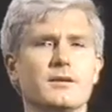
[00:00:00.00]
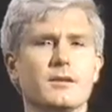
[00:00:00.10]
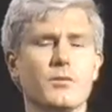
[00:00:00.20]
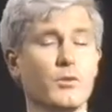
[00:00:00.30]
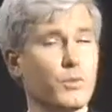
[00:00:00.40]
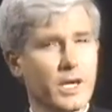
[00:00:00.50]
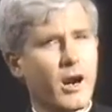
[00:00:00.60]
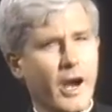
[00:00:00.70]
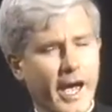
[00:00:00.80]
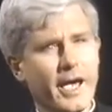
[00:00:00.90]
that what we
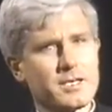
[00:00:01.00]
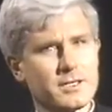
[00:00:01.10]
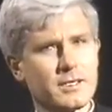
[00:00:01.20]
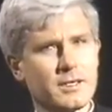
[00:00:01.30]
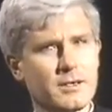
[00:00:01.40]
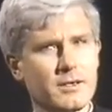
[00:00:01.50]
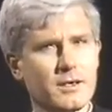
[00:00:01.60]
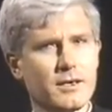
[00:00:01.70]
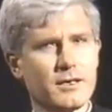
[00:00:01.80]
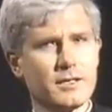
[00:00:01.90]
are asking
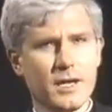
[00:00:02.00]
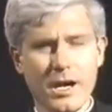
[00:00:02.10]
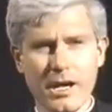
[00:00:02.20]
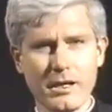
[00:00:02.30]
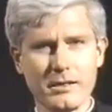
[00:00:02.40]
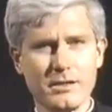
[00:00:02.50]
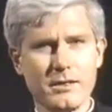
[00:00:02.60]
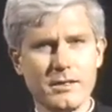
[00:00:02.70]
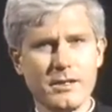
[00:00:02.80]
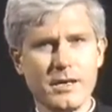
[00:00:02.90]
God
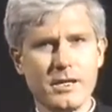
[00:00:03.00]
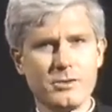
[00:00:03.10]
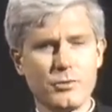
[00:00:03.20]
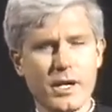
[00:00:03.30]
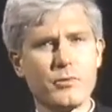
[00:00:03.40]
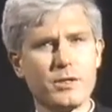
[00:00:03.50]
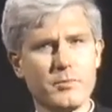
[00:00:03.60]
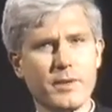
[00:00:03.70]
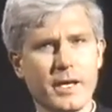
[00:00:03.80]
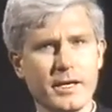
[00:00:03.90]
in the
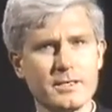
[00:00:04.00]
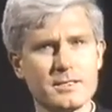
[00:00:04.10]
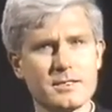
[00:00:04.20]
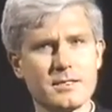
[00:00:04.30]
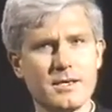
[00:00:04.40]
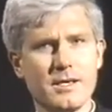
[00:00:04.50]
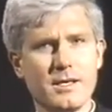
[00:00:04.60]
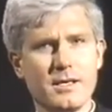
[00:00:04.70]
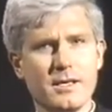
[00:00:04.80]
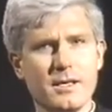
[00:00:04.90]
Requiem Mass
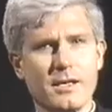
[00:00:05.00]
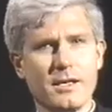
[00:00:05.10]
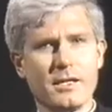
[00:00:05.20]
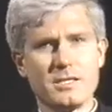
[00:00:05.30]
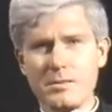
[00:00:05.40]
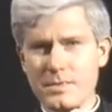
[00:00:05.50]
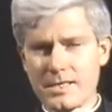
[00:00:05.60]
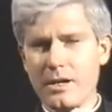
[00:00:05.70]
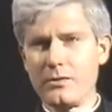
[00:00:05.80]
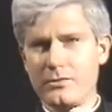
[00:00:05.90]
is
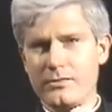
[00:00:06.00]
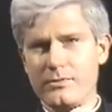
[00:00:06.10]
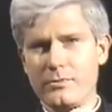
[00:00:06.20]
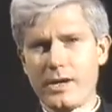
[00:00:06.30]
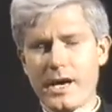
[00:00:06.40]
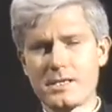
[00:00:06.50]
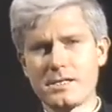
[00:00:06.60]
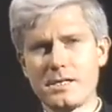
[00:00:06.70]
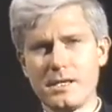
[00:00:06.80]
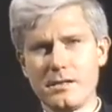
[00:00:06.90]
himself. We're
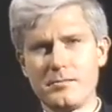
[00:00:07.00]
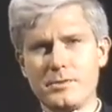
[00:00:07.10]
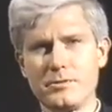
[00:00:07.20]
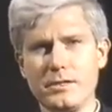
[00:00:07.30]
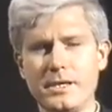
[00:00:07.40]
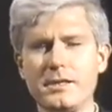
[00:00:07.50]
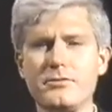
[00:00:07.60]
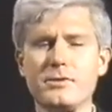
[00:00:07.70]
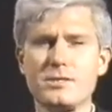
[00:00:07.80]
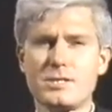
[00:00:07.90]
asking him to
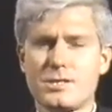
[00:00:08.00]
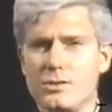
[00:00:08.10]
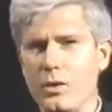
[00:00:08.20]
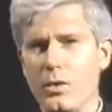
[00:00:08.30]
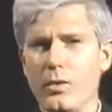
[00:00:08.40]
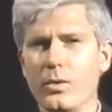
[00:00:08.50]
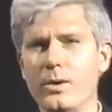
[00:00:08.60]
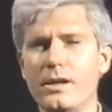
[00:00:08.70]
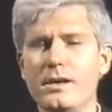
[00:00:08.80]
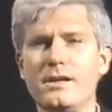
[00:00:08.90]
give the soul
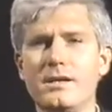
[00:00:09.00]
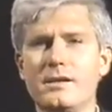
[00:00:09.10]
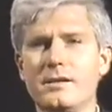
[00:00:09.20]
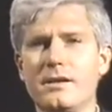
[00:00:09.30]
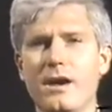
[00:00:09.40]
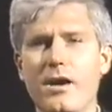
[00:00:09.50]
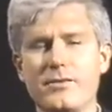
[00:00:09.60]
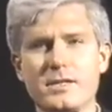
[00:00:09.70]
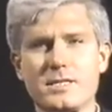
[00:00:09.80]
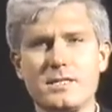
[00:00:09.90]

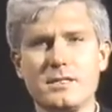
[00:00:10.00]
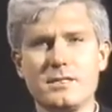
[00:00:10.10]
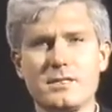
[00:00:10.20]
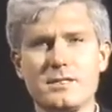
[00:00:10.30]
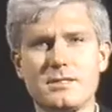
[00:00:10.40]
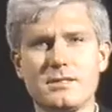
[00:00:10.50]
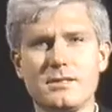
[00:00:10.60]
of the deceased,